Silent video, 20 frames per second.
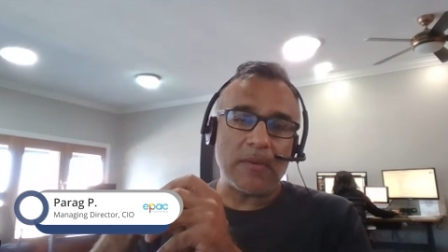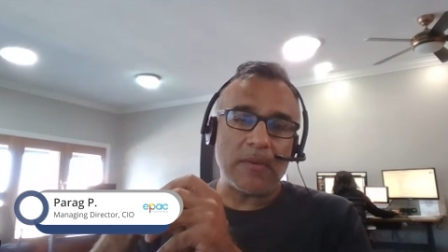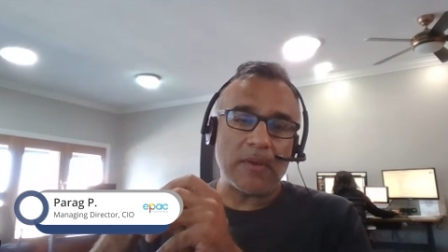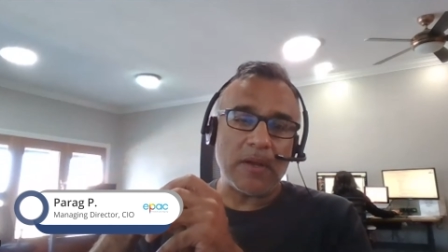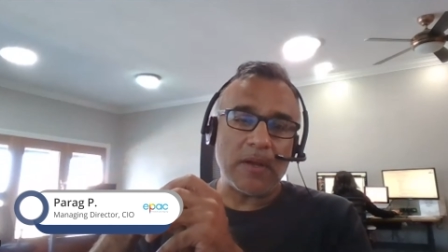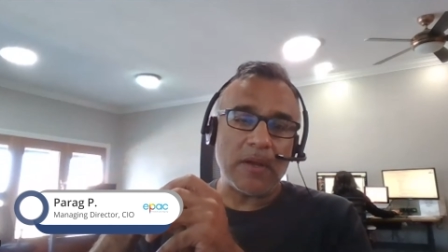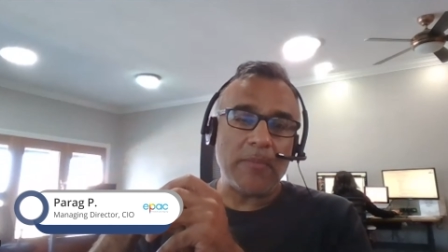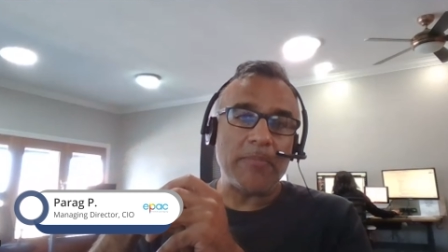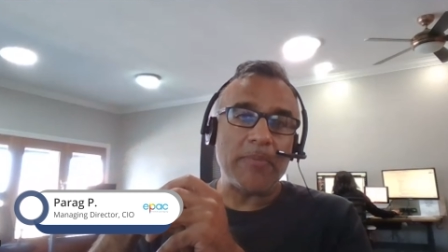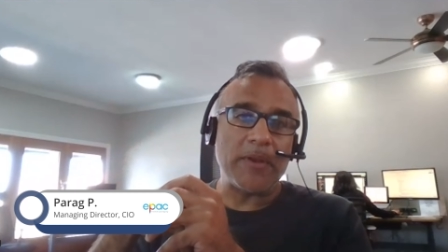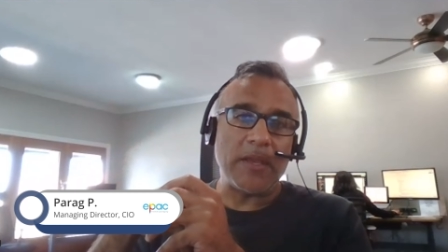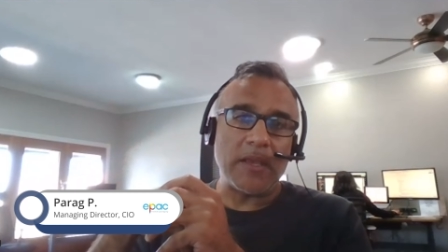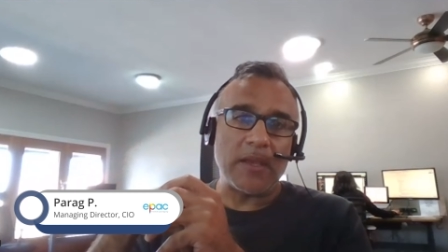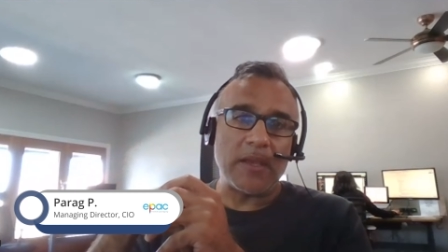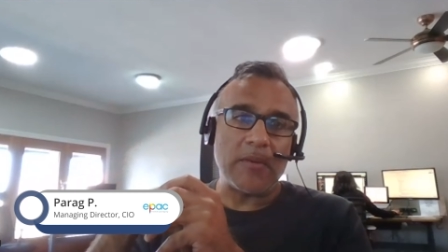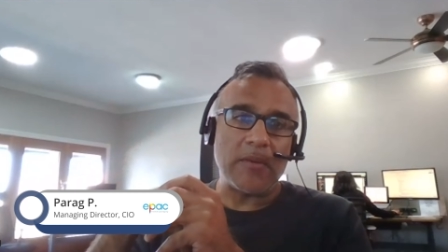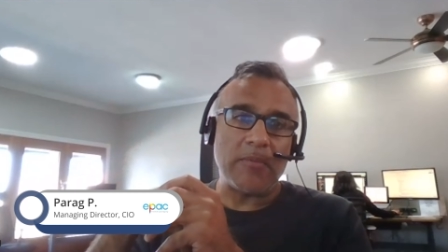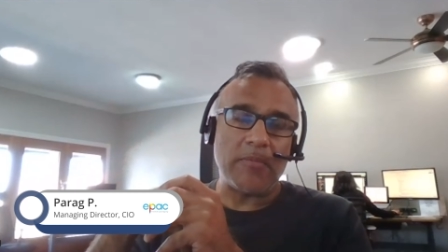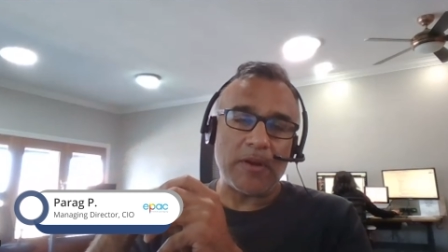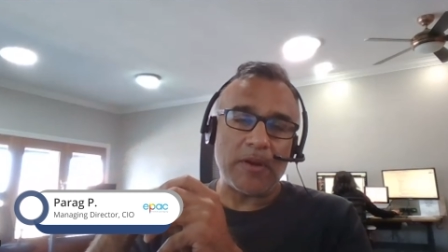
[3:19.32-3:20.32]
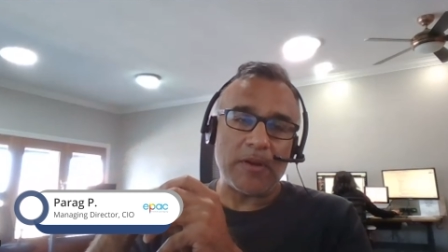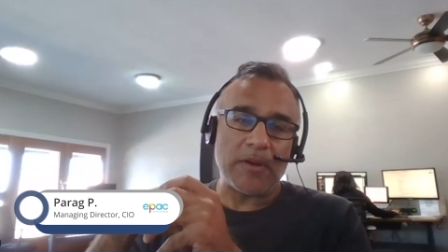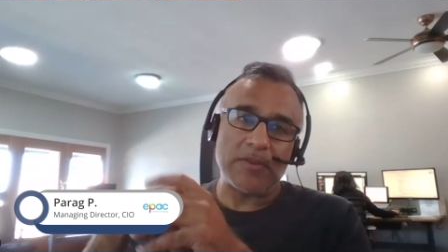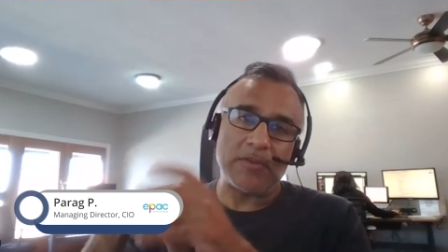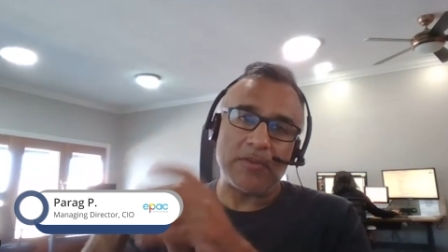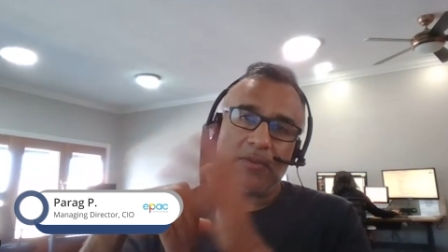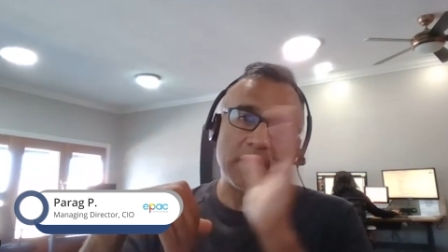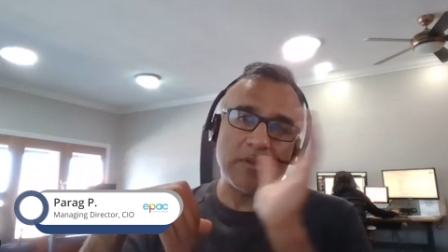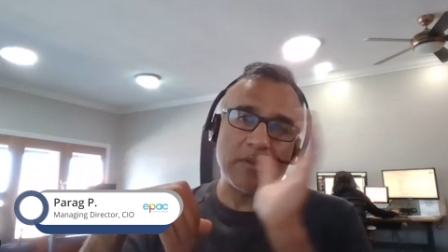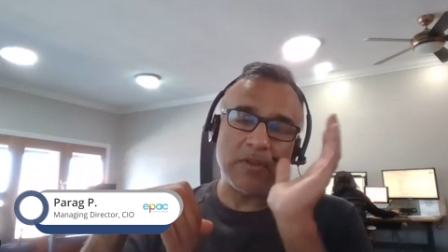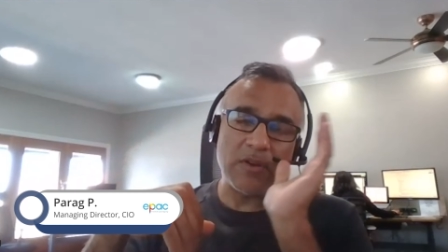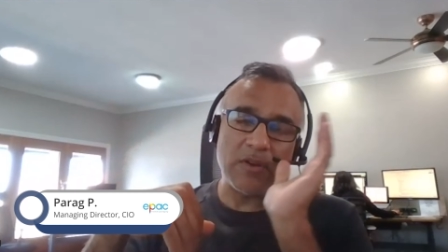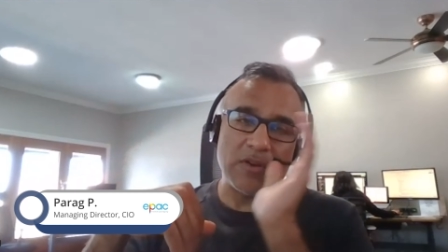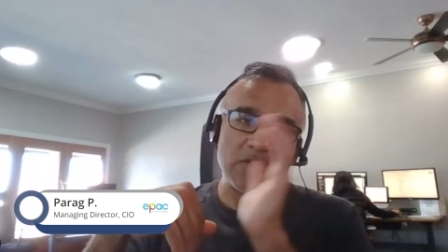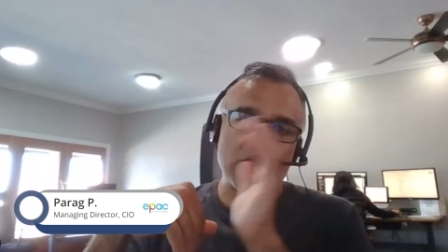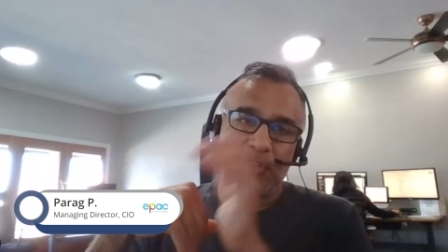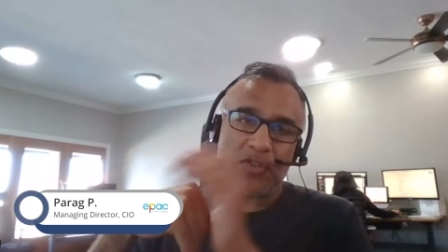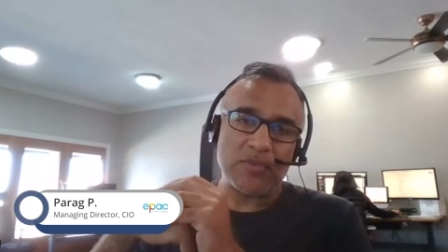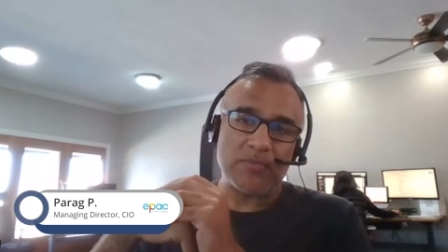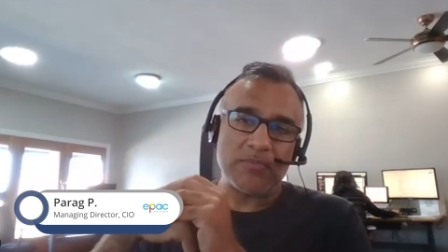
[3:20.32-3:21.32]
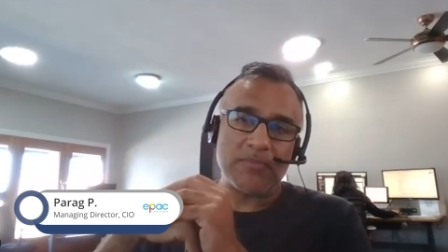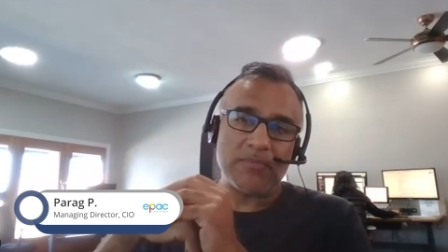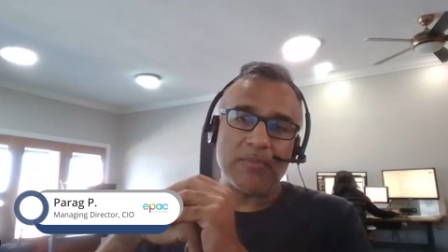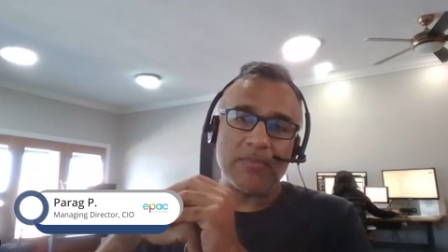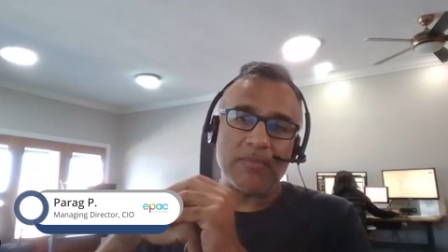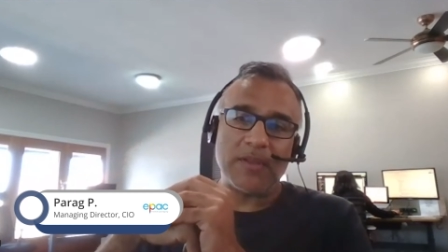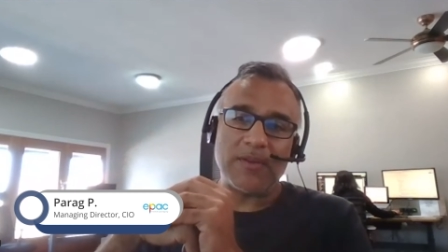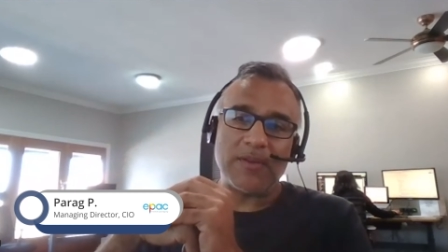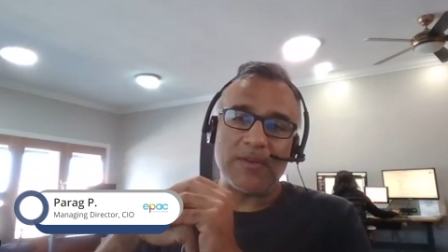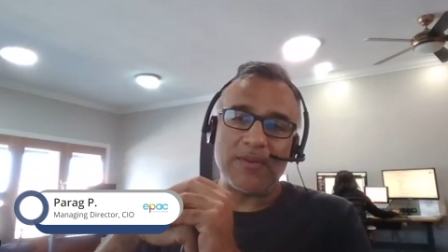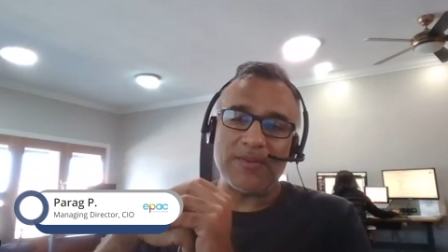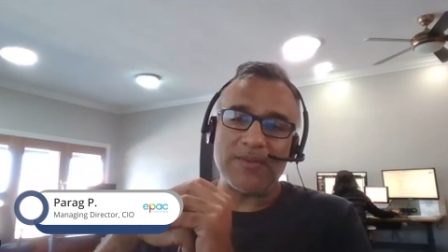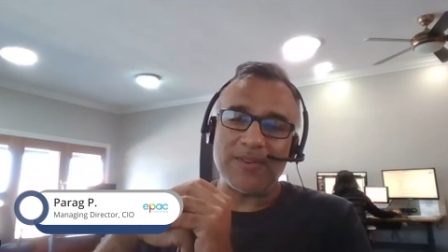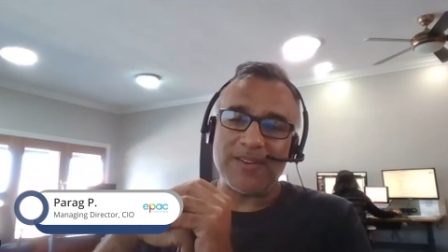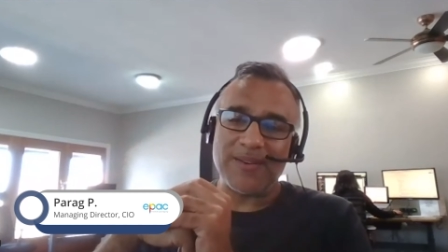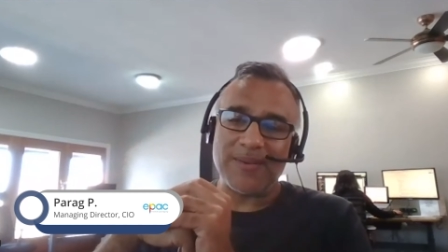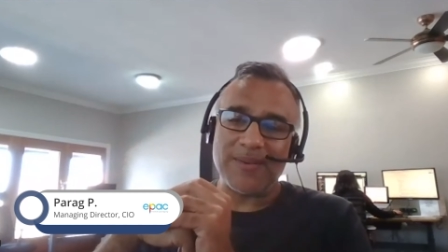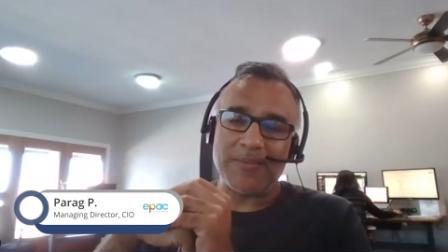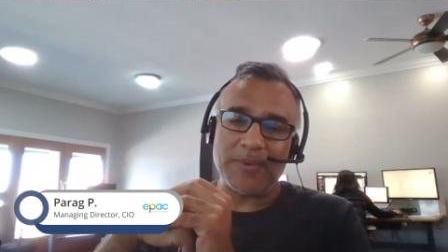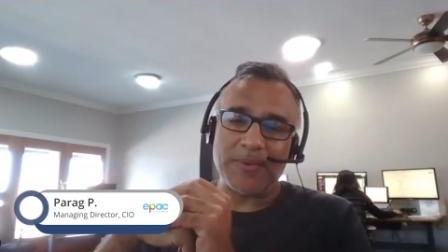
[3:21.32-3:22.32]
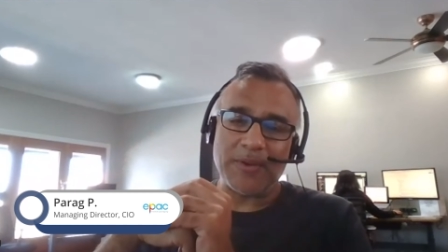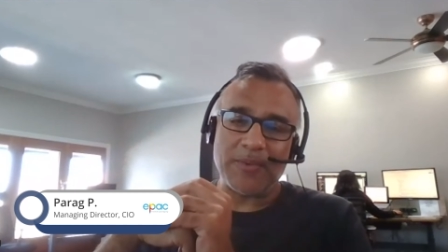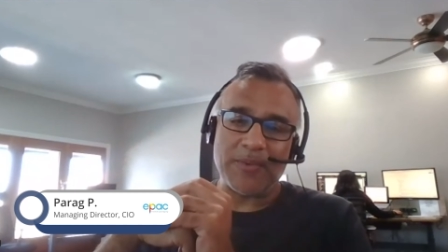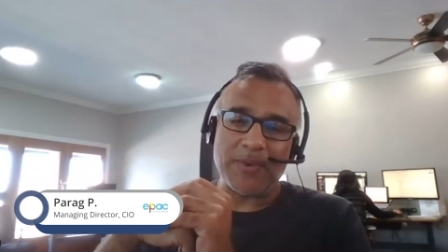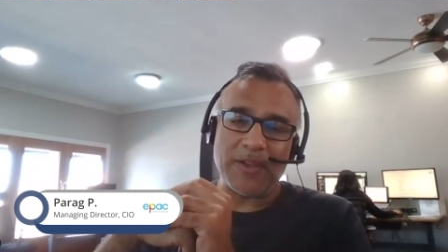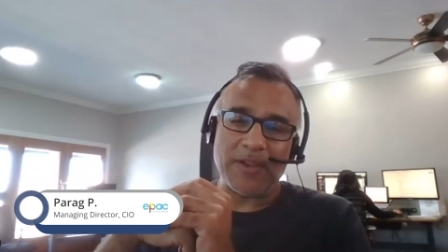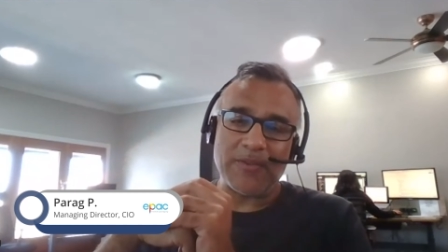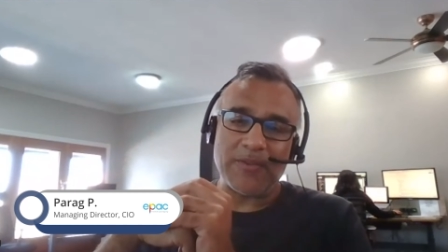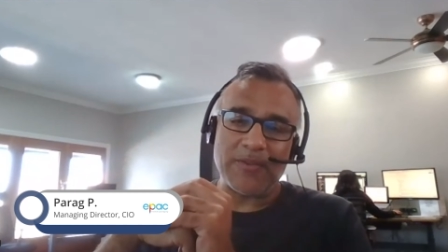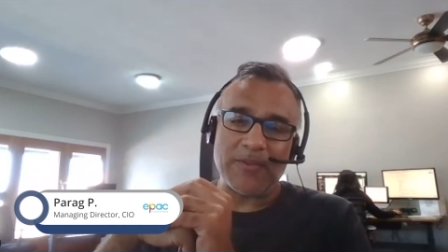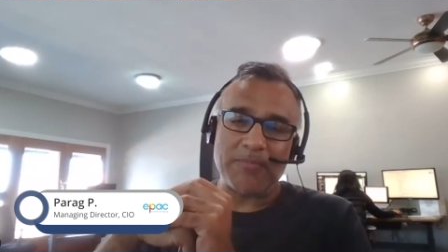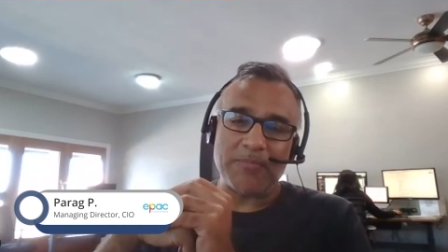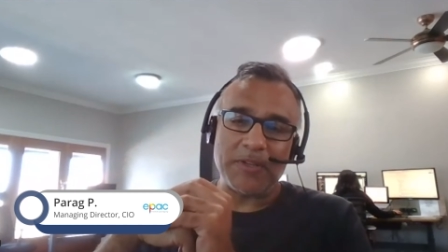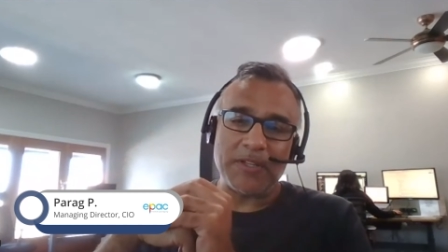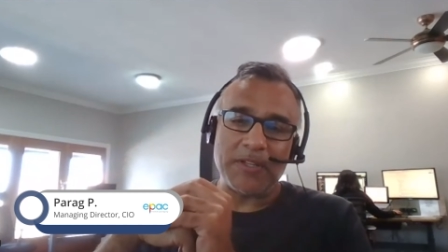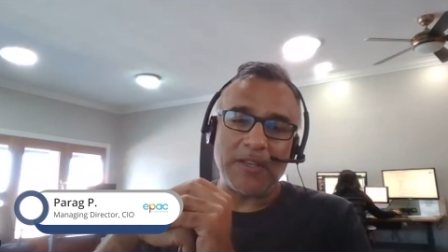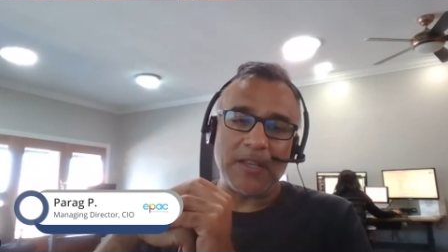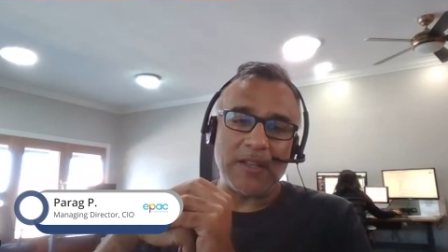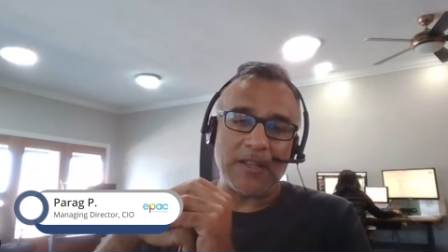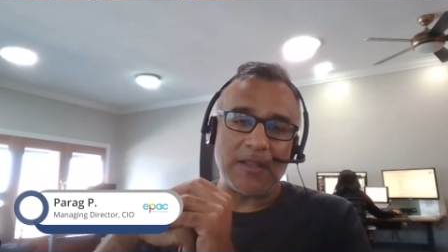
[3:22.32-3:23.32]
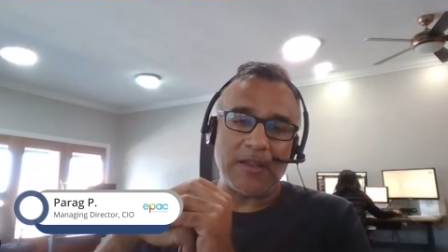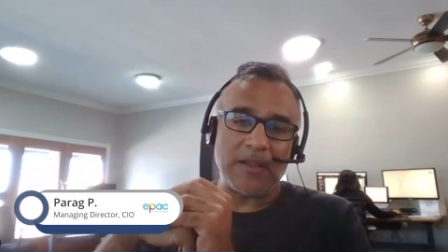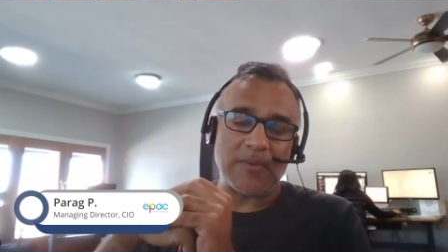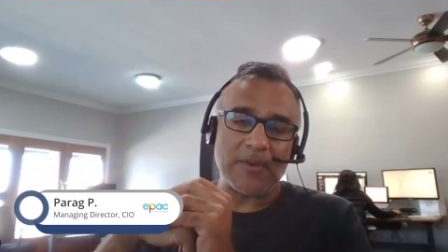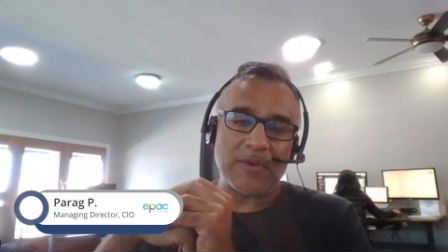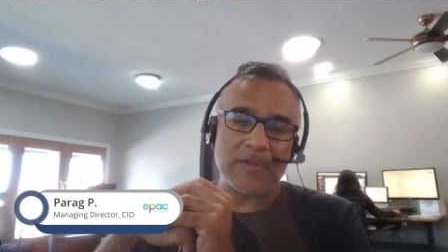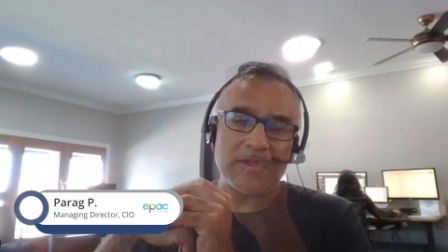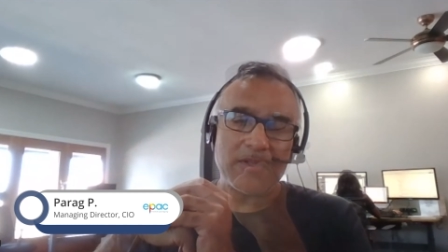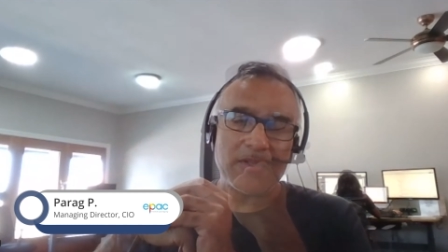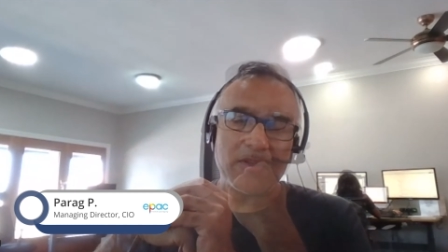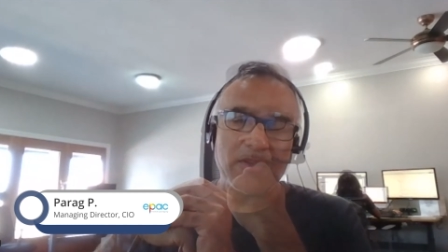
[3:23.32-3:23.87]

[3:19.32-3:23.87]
company compared to the large, company we had been dealing with.